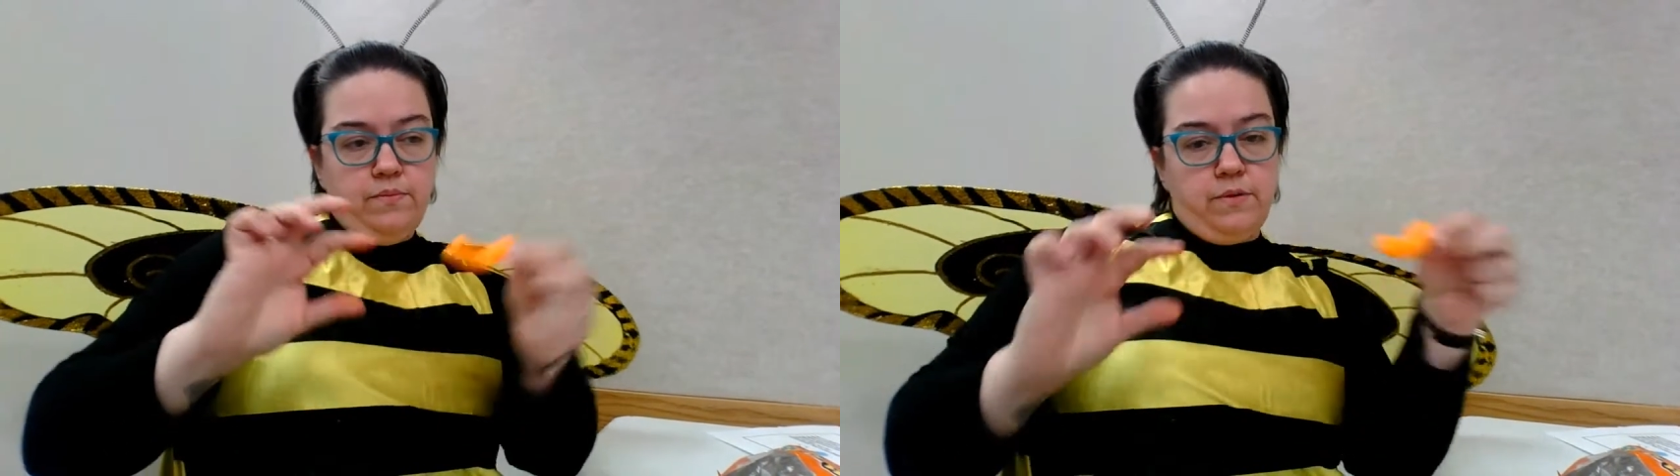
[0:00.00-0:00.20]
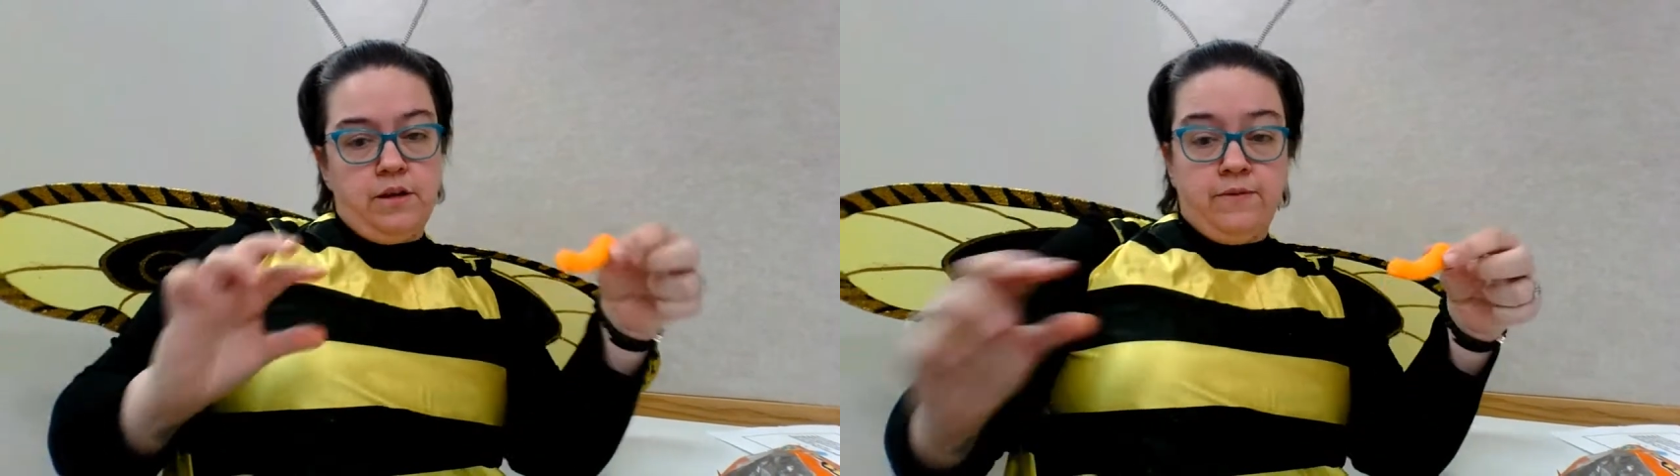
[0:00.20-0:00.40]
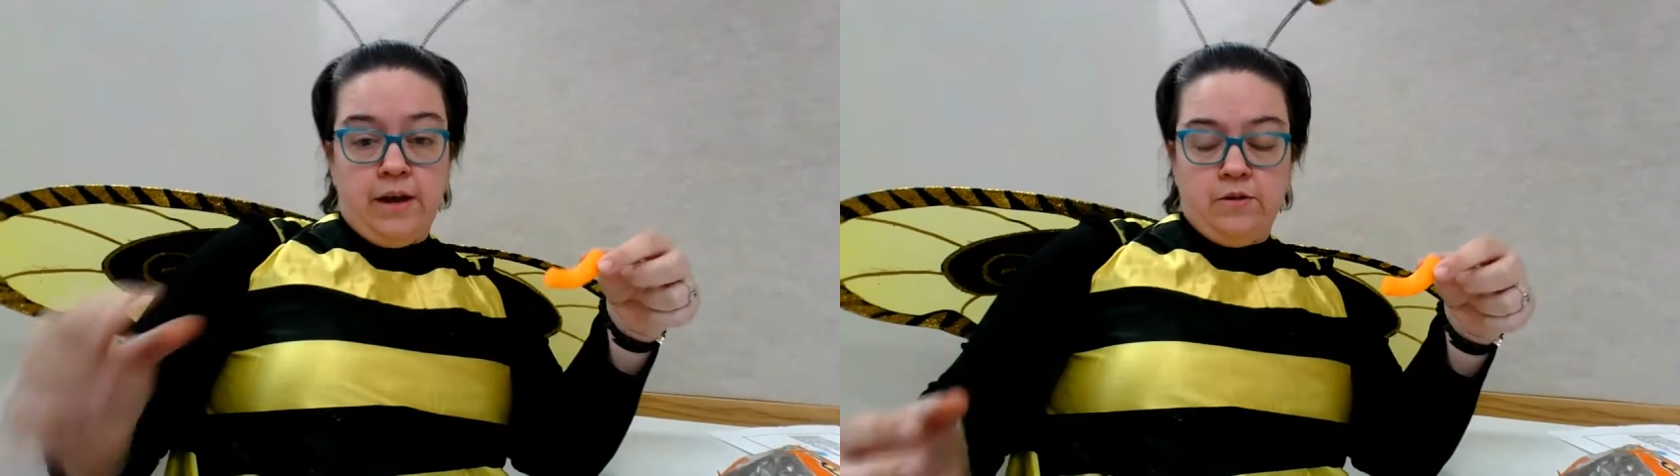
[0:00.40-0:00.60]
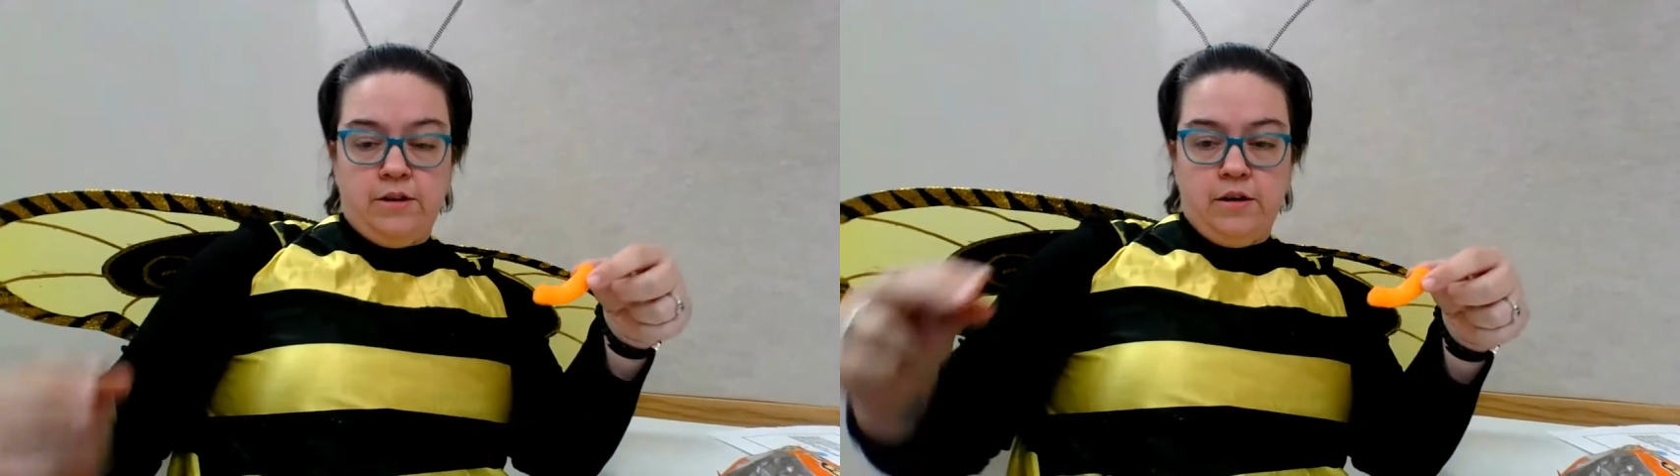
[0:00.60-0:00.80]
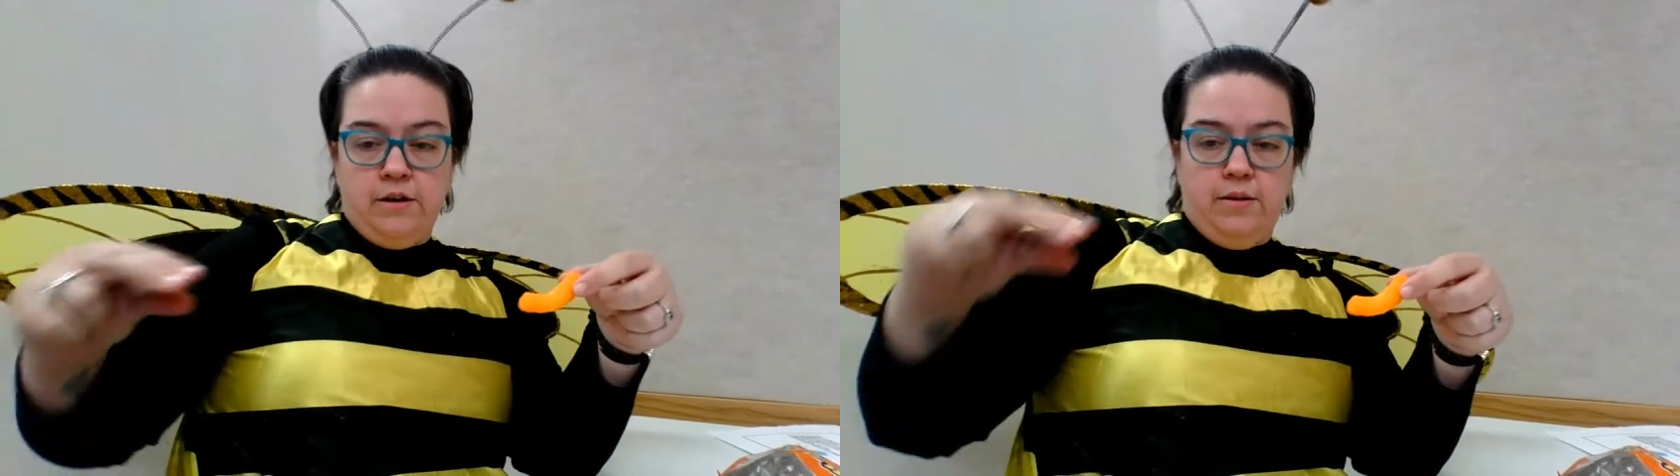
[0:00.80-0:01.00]
The flower's
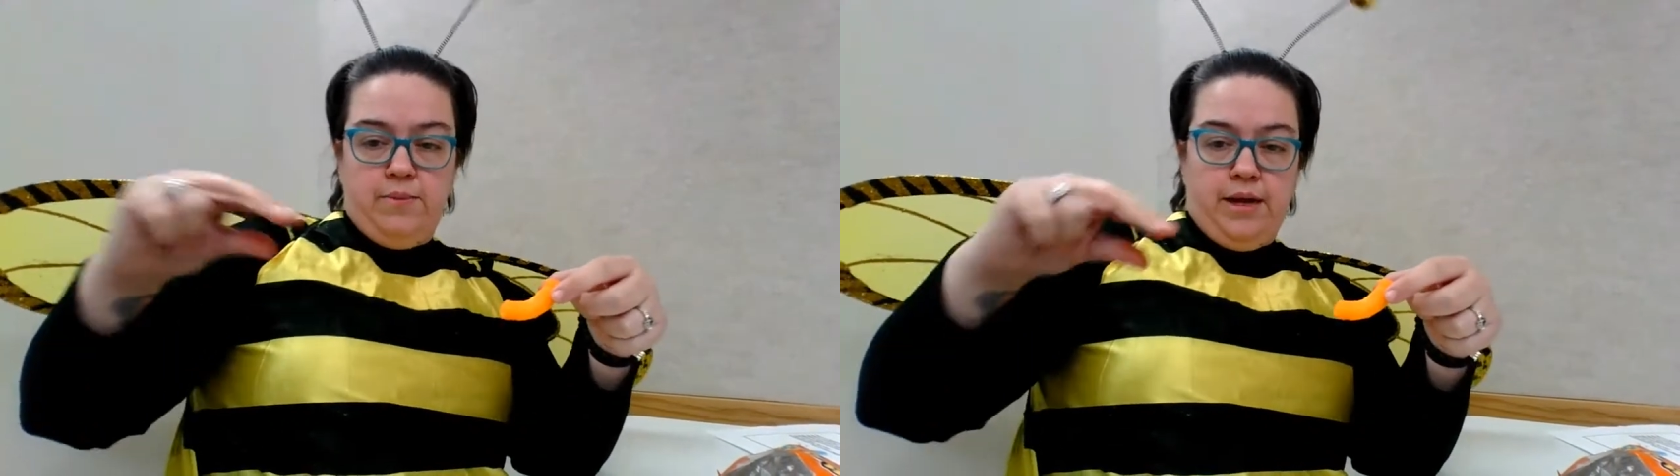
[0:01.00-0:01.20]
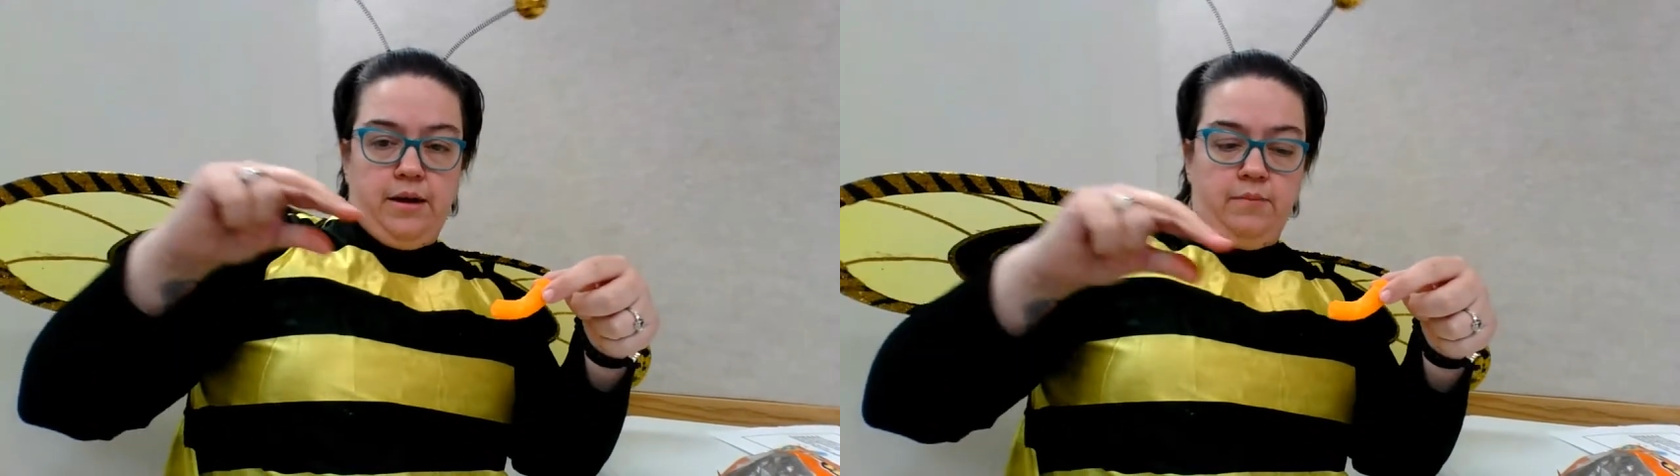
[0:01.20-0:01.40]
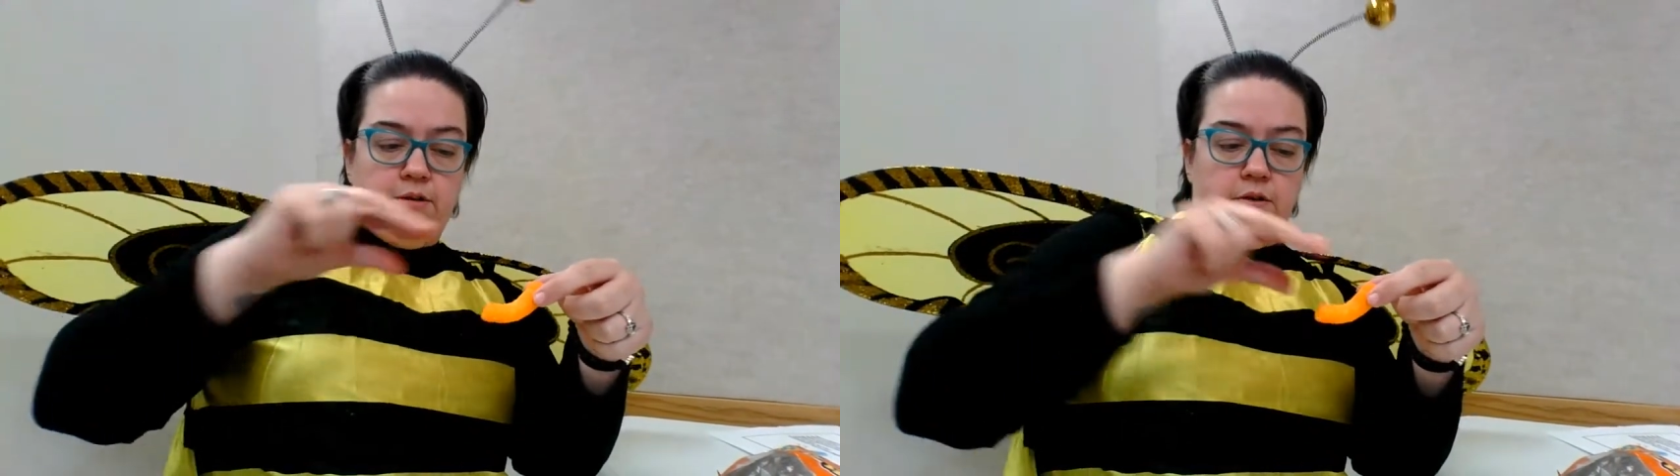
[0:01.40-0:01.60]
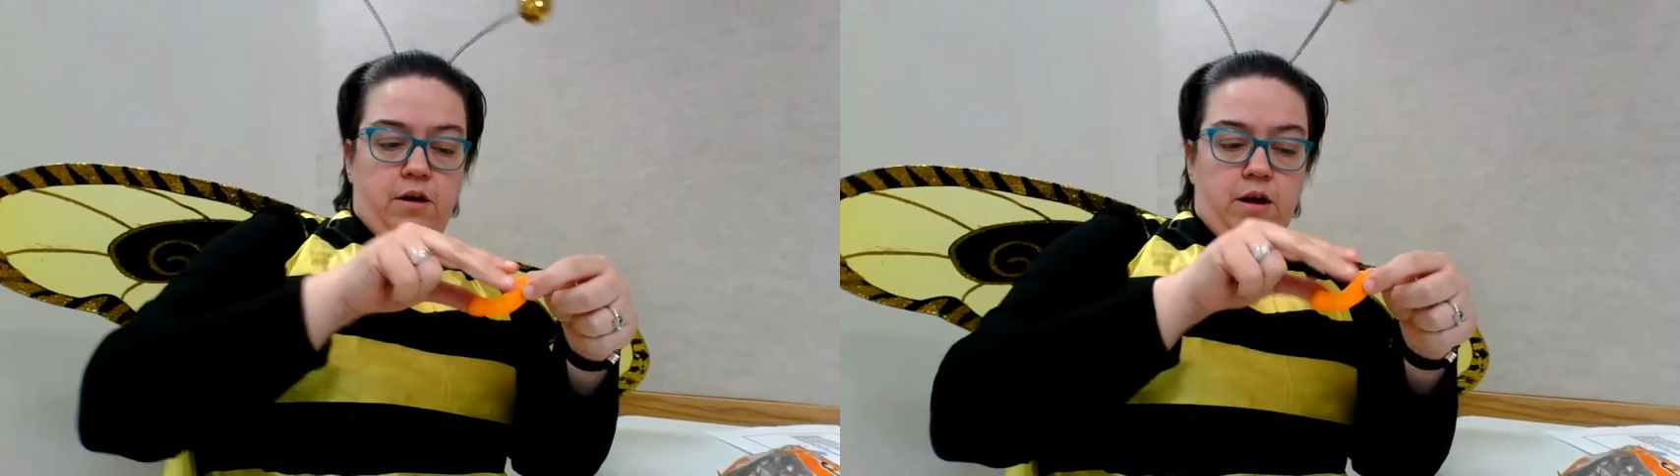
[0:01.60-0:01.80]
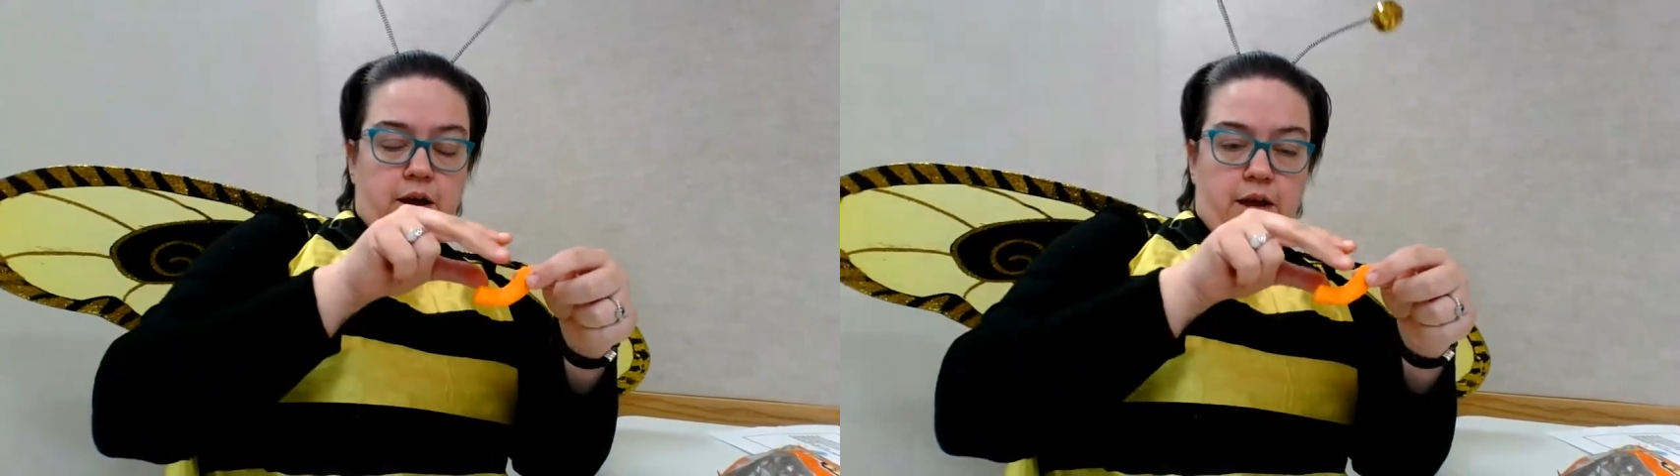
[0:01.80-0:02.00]
here, and the bee comes along,